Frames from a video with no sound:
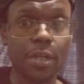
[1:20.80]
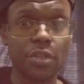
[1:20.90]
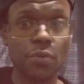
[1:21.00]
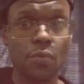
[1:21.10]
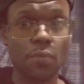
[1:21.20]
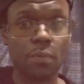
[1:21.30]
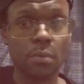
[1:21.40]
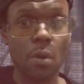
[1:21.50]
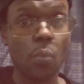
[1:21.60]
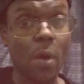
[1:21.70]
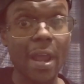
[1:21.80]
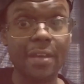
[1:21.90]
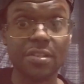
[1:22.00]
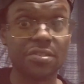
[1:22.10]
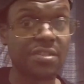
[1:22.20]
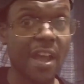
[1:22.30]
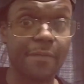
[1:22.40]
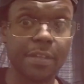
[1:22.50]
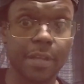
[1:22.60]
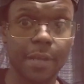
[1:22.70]
it too. Awareness is
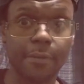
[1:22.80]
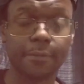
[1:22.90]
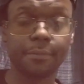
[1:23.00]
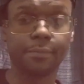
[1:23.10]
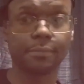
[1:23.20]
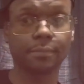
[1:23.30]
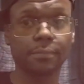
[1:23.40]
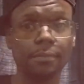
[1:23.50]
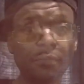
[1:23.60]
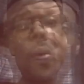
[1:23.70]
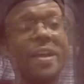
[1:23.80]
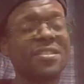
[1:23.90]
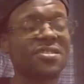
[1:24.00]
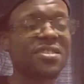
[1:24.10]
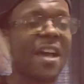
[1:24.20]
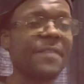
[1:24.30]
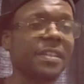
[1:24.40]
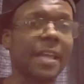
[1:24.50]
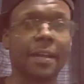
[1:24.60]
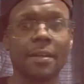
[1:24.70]
everything. Awareness is
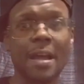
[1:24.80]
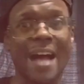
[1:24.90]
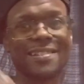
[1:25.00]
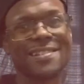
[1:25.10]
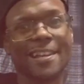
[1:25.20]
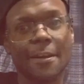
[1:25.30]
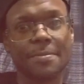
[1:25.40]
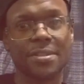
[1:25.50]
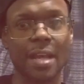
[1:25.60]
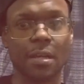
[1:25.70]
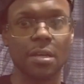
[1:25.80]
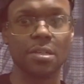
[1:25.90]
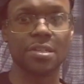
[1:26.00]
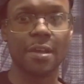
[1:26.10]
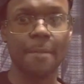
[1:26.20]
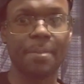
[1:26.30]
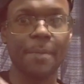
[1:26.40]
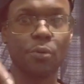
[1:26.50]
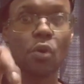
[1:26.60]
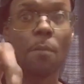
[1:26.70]
everything. I just get upset because
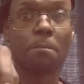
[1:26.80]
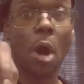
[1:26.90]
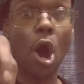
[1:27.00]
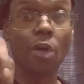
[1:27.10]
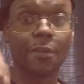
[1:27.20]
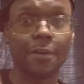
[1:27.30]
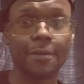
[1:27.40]
people don't bother.